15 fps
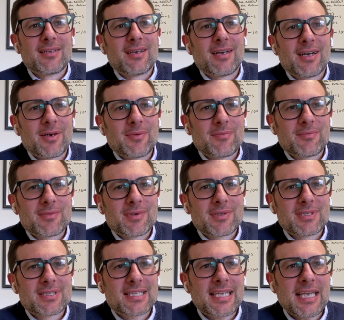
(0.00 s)
Um,
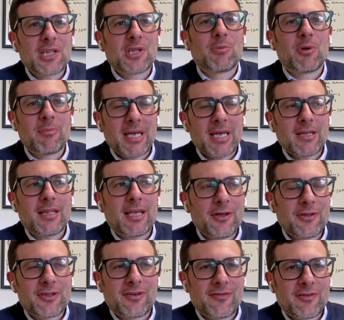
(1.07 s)
Scalable mental
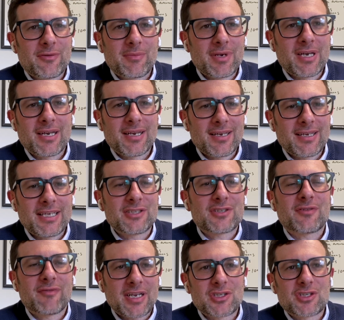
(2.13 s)
health
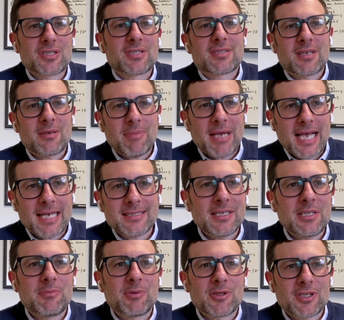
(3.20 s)
interventions,
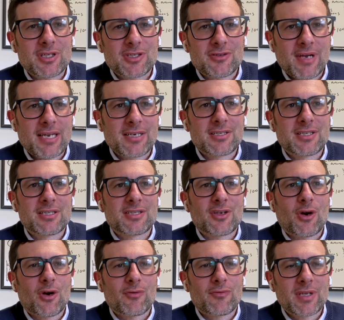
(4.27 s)
capacity building strategies
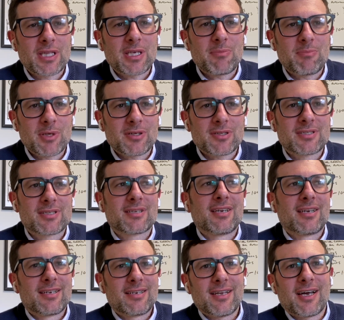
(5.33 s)
are really built
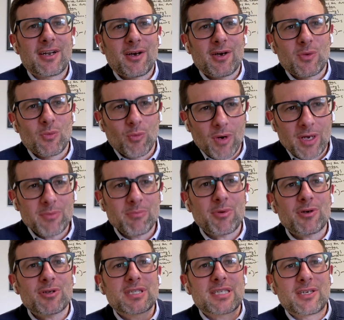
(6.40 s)
not on one
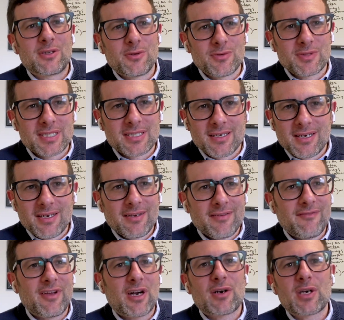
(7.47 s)
person who's
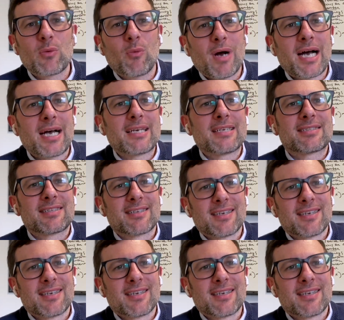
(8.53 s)
very wise